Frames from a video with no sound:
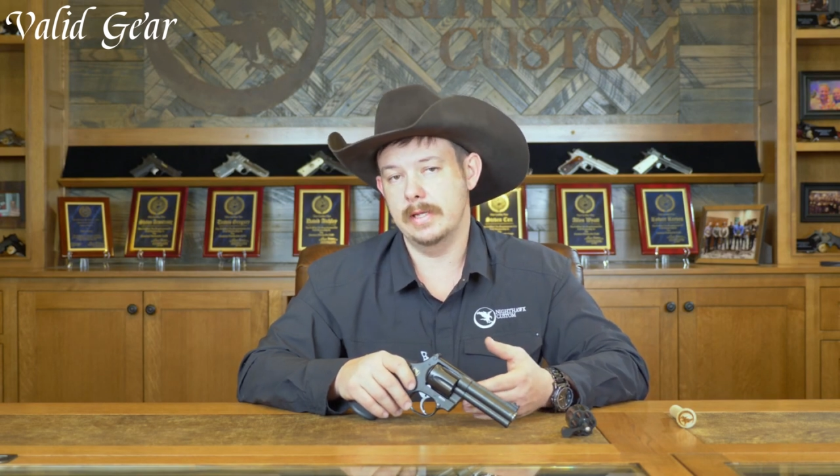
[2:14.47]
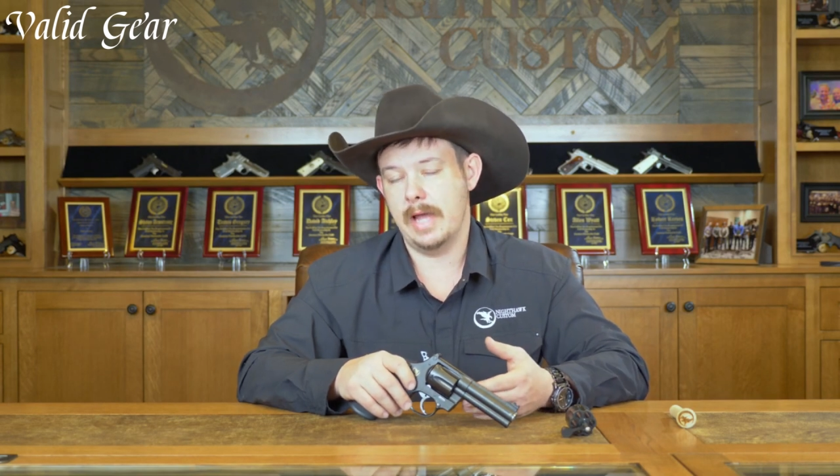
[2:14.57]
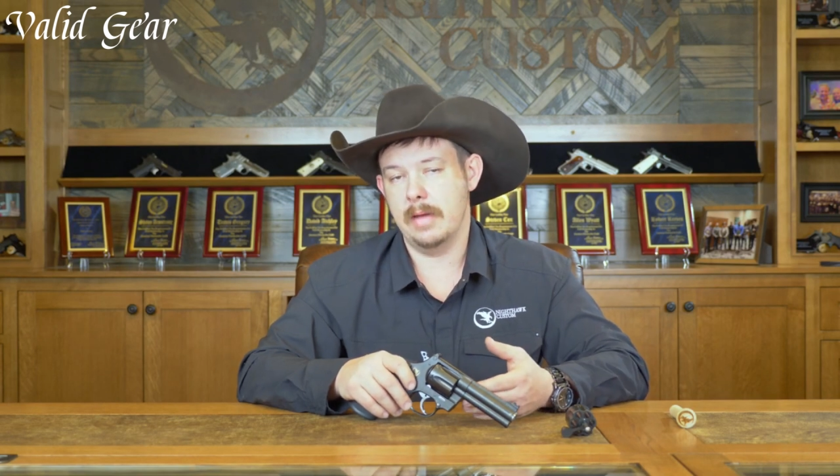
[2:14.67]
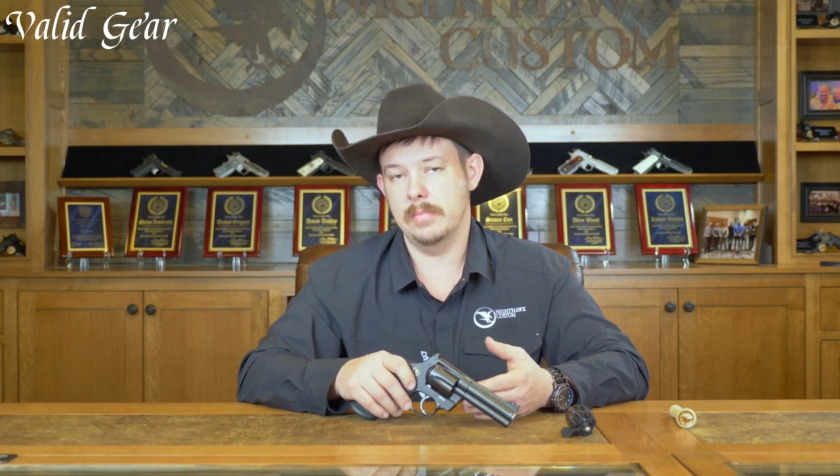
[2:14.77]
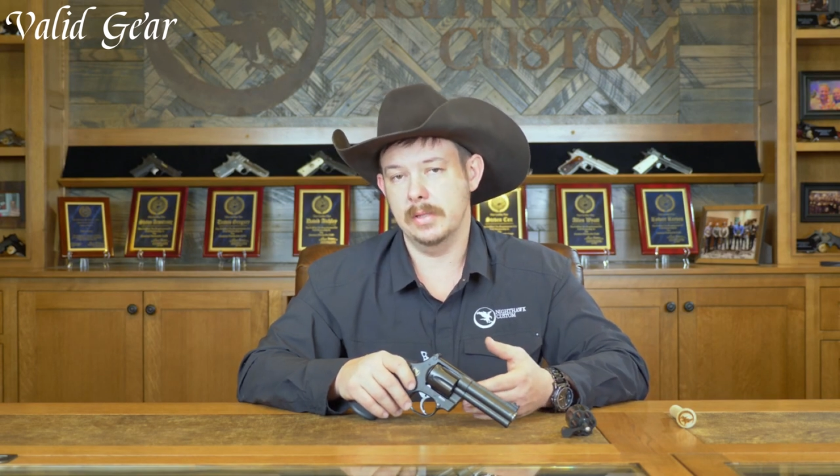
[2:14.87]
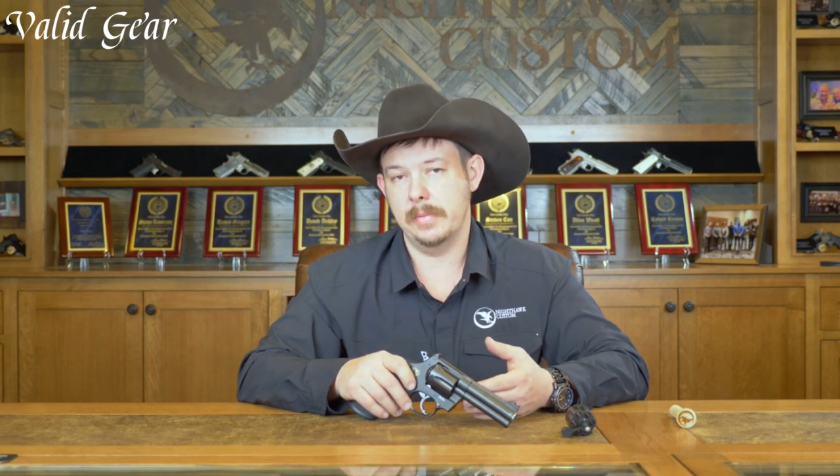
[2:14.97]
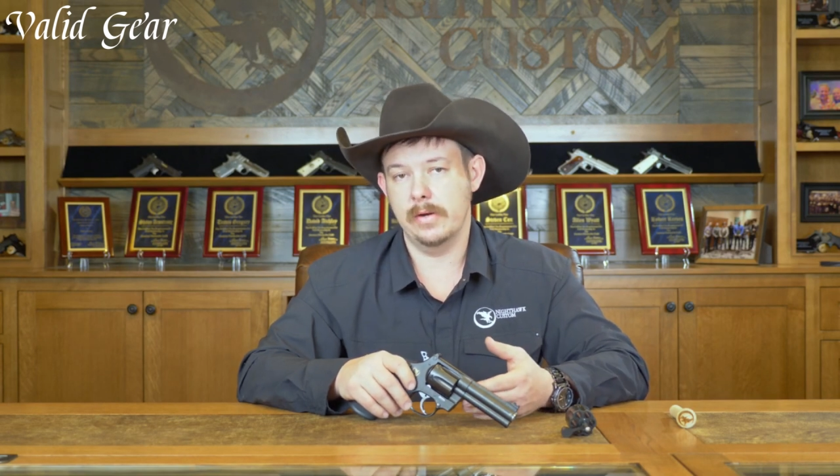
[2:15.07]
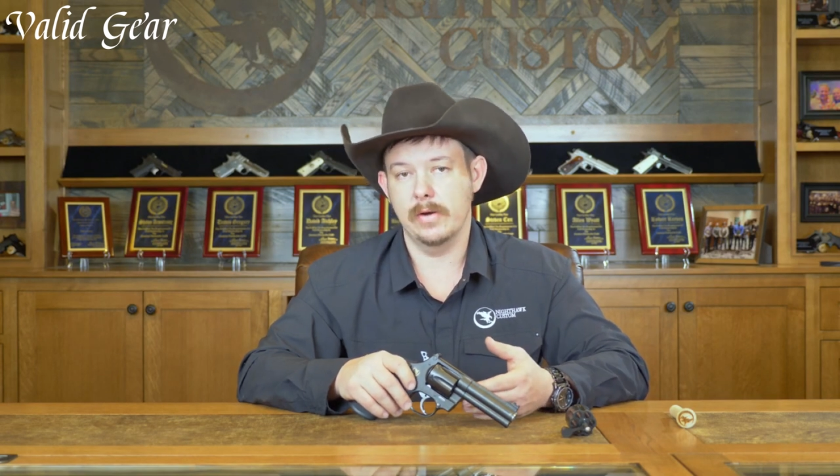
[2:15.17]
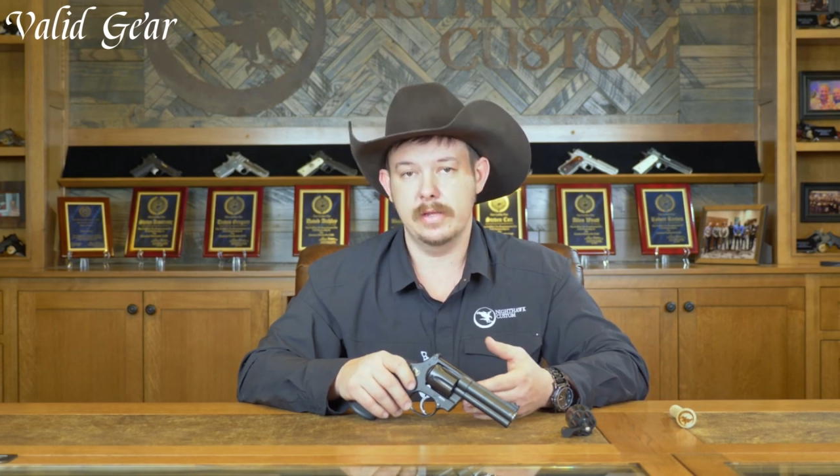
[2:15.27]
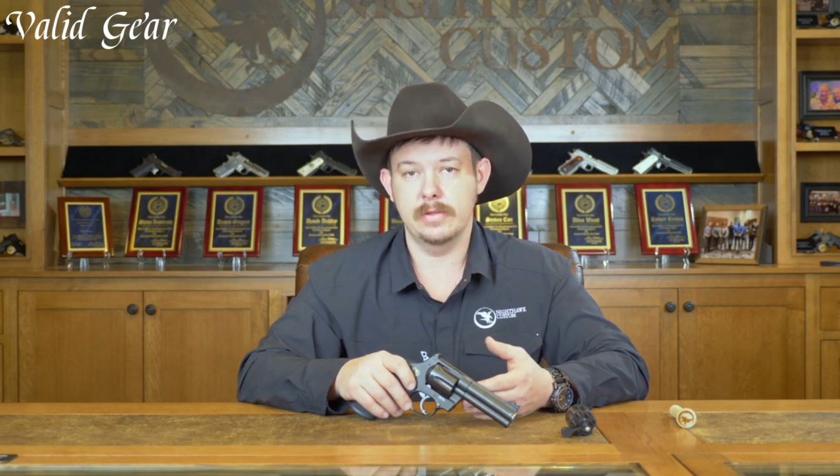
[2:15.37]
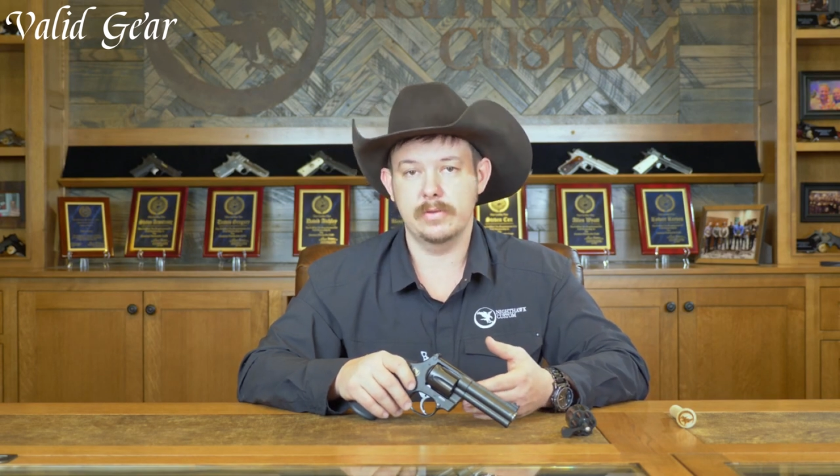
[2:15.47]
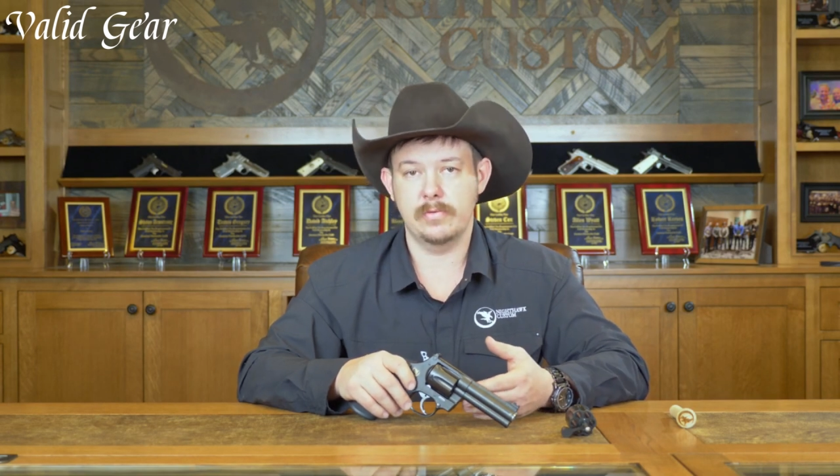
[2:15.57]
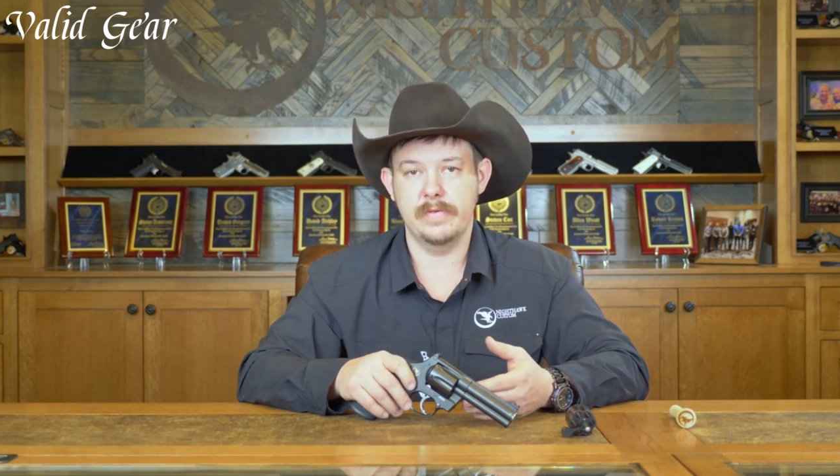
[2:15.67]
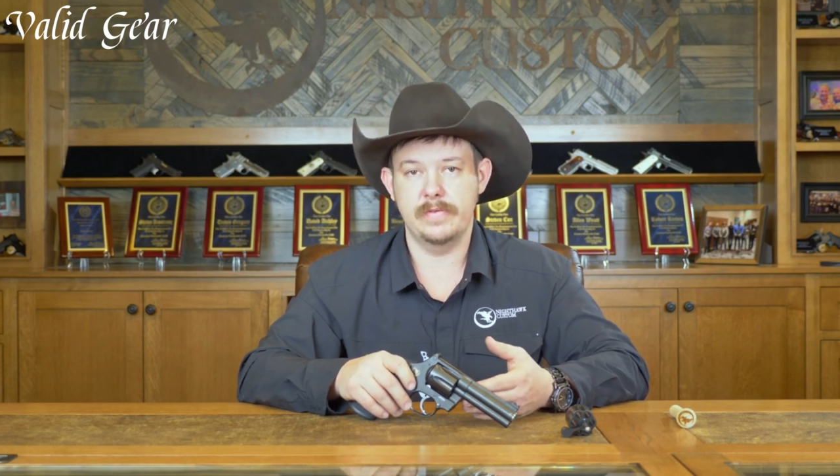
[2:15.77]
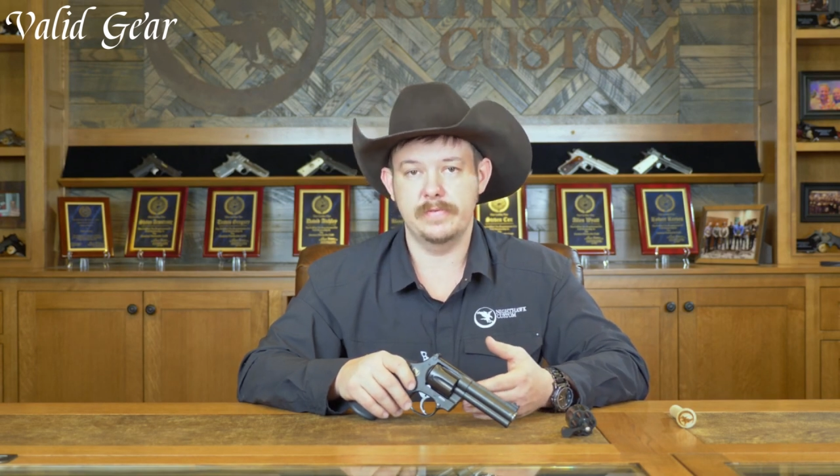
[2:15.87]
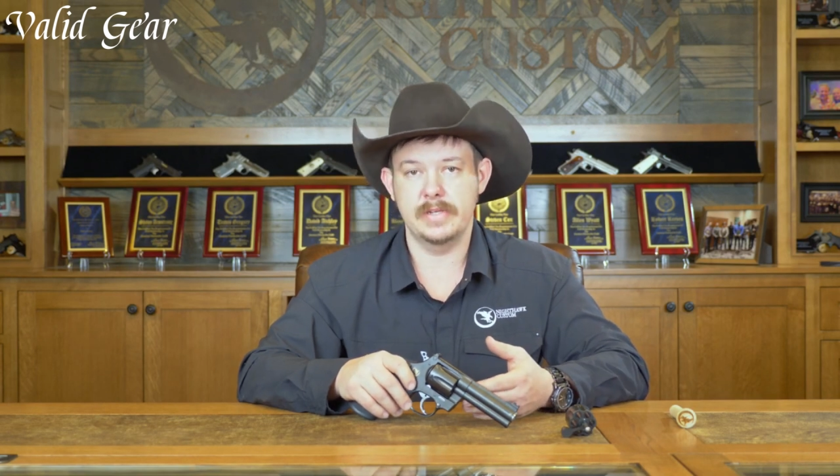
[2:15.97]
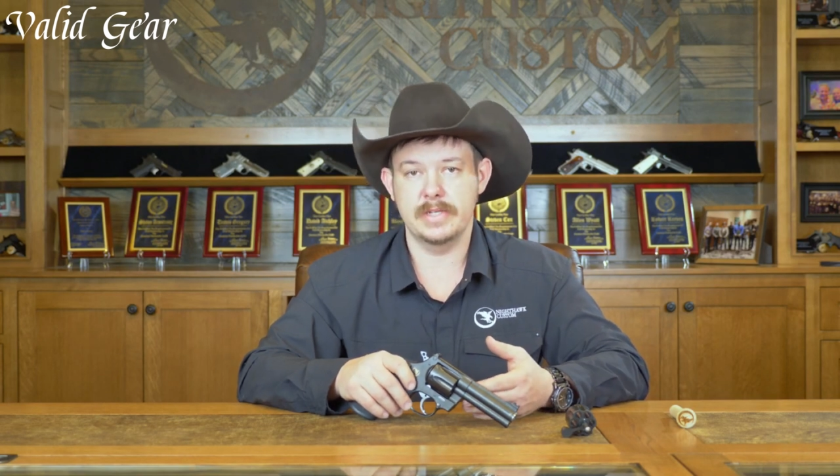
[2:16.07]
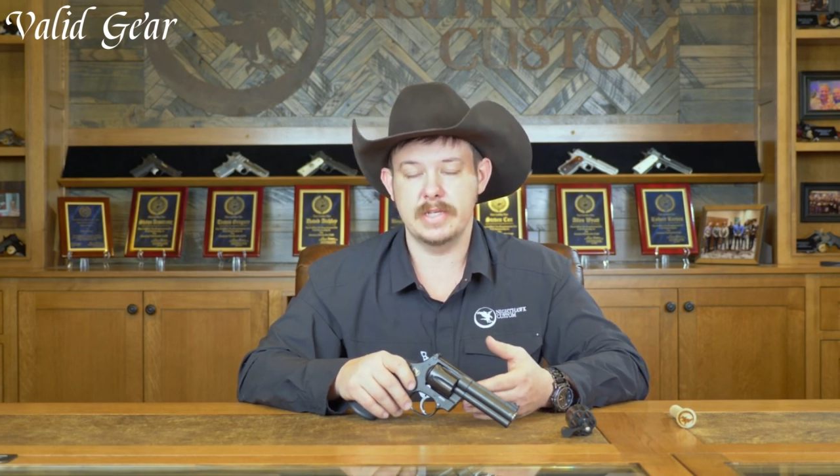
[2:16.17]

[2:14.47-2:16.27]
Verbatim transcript: guarantees durability,